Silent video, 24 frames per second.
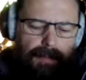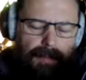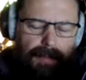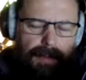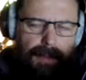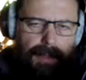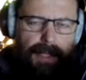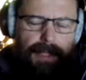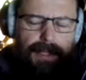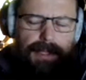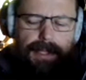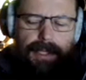
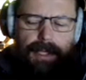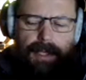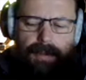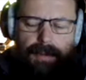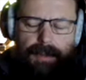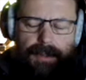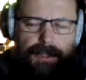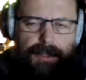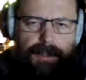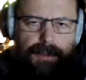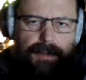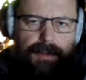That's how you
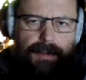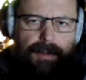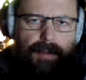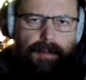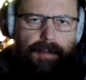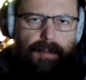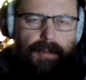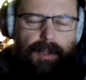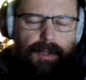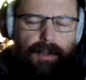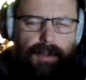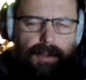should
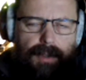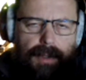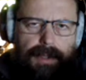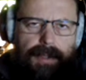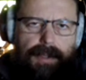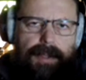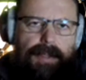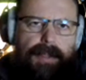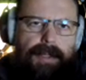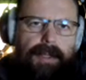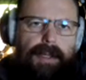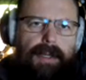view
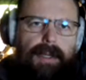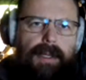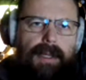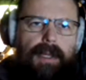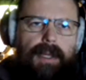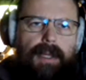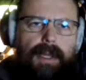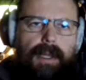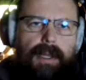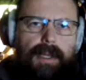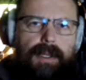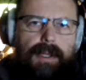it.
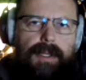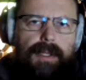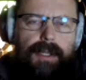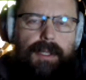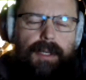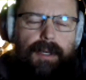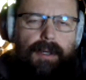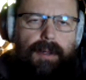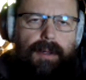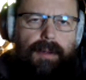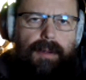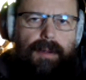
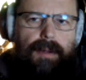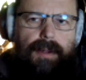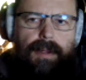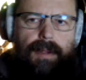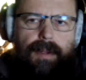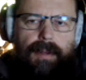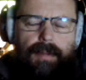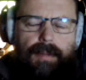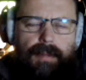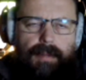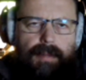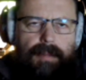So
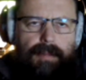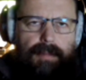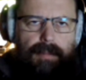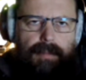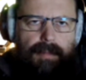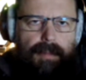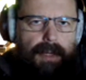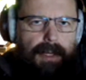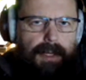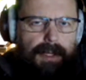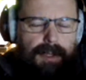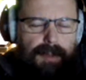
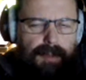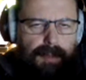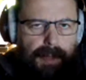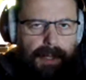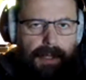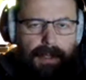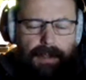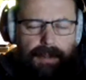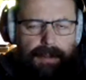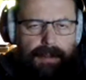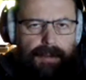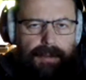it's
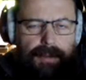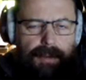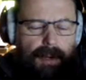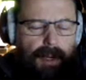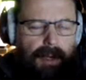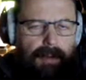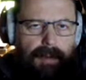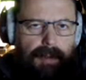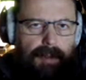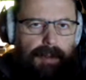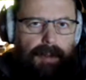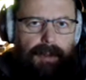better to
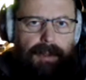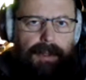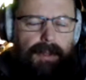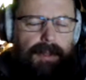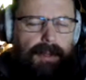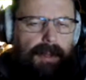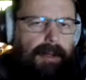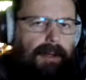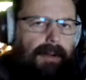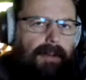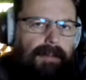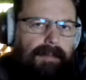drive an old
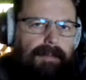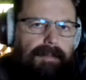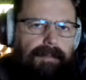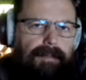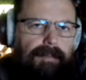car.